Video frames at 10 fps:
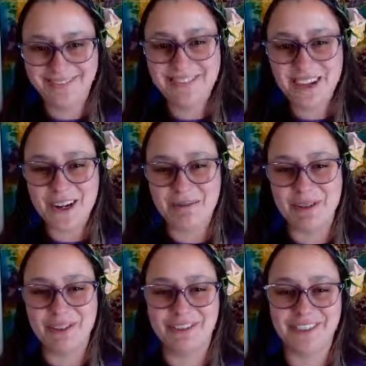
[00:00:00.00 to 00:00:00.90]
Very
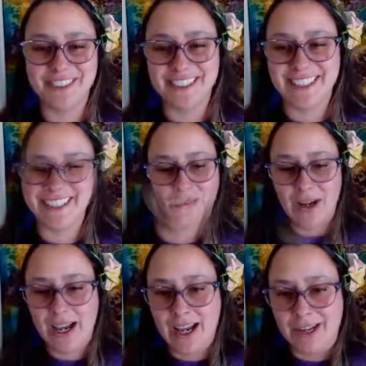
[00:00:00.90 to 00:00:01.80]
beautiful indeed.
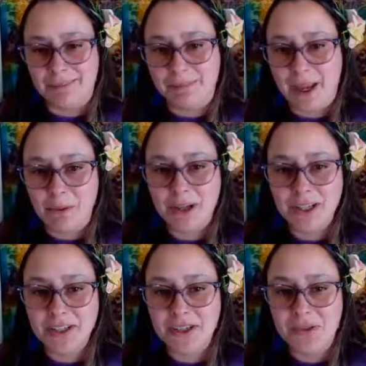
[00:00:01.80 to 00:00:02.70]
I wanted
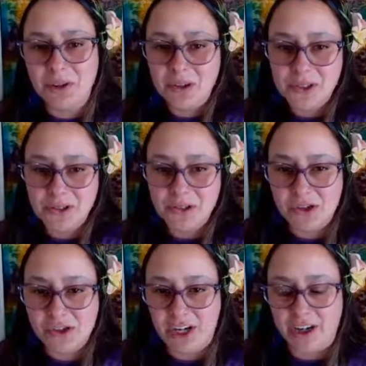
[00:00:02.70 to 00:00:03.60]
to also
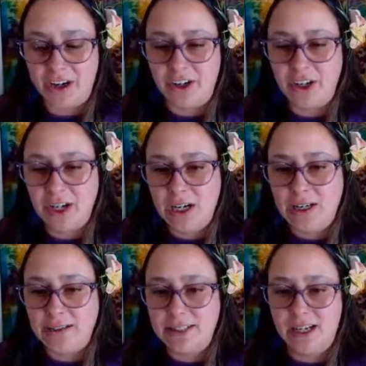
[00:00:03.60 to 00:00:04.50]
share
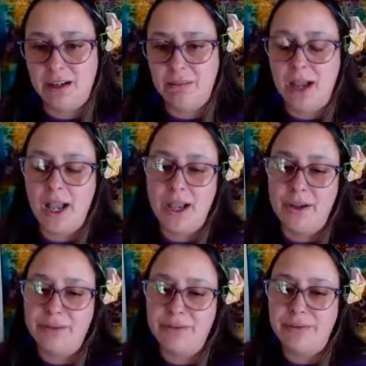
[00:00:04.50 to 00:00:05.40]
some
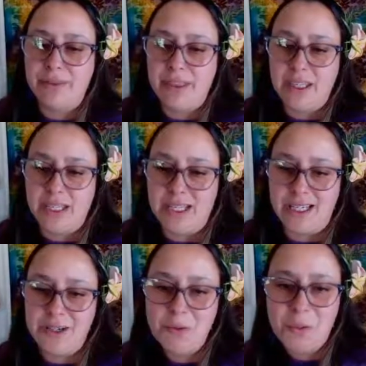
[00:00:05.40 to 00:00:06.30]
of
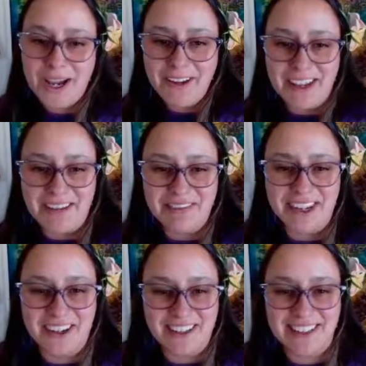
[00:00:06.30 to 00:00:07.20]
the wildlife that I
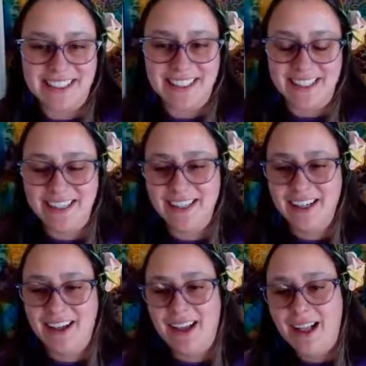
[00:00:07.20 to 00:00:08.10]
got to see.
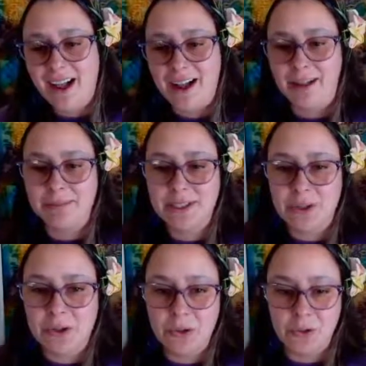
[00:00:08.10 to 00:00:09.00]

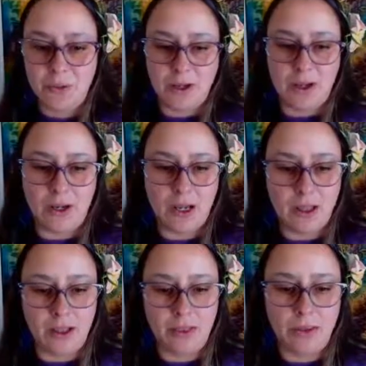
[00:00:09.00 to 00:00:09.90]

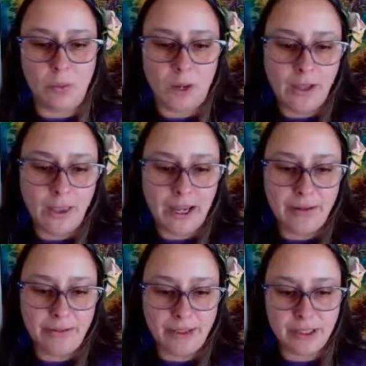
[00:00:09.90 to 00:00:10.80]
The wildlife
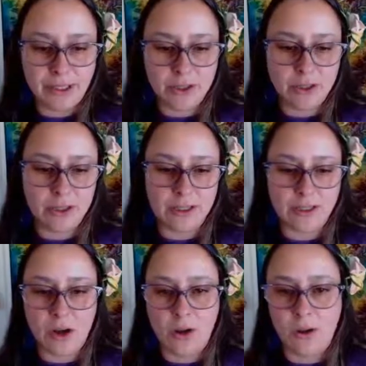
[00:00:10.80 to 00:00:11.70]
here is
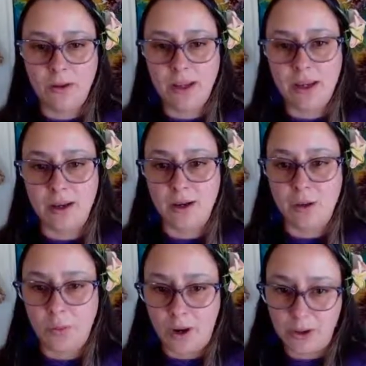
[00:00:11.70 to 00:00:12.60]
all in
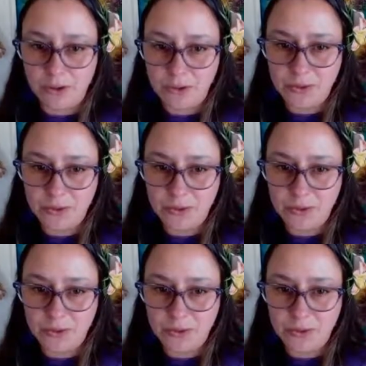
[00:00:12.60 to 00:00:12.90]
Oahu.